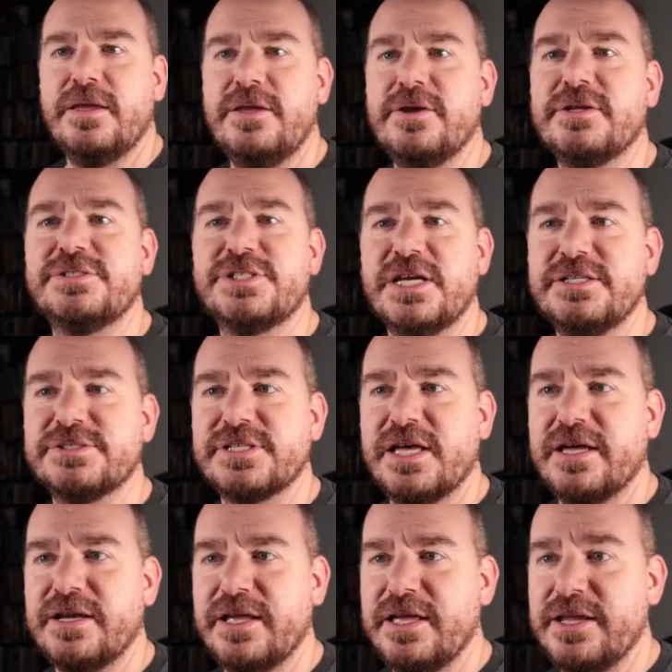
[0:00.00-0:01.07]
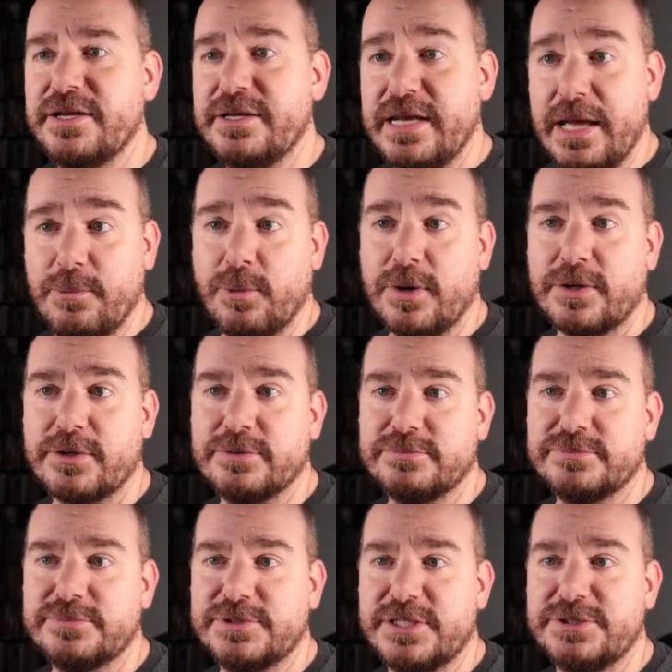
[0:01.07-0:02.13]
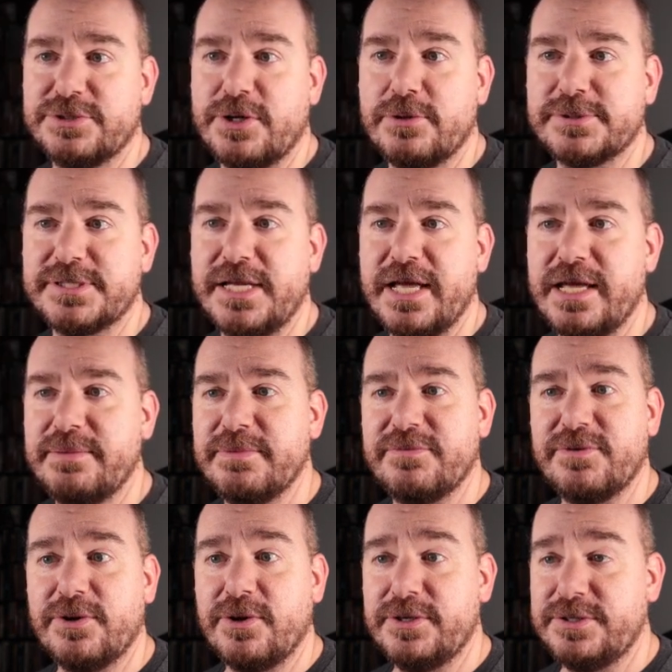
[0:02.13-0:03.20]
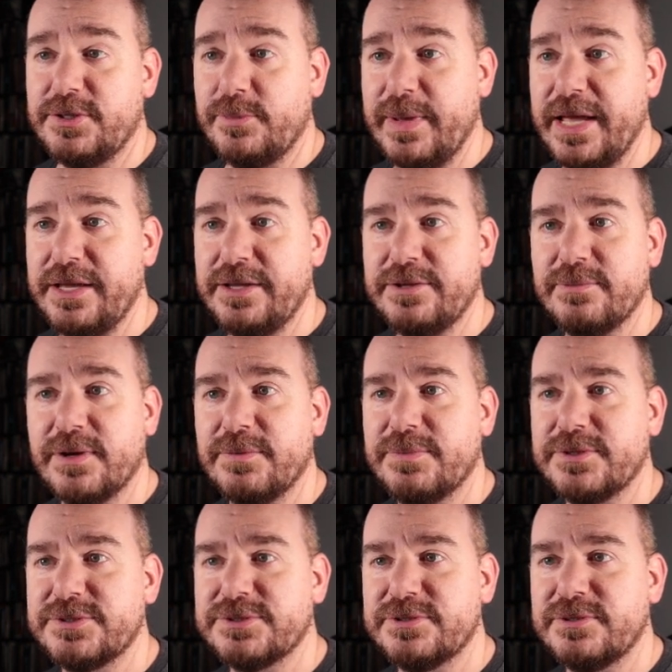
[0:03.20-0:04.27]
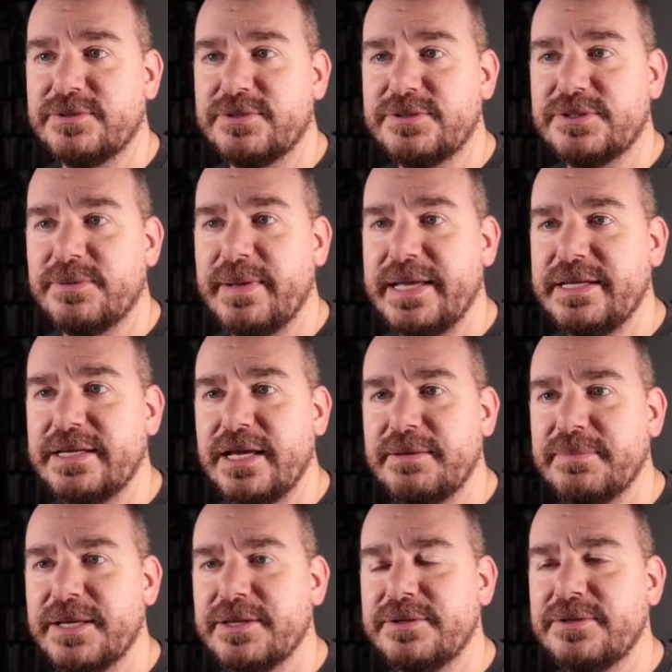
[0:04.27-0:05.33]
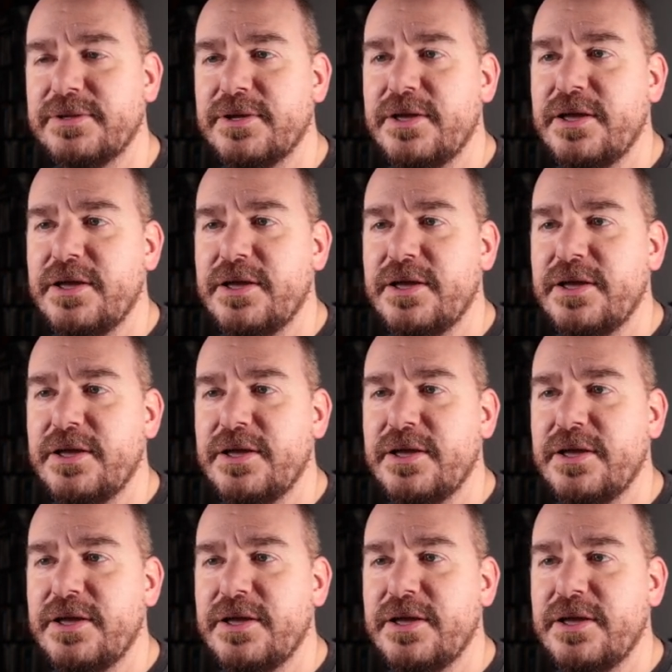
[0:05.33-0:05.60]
You can change that in network. Change your host name. If you're on a domain, you want to put your domain name in.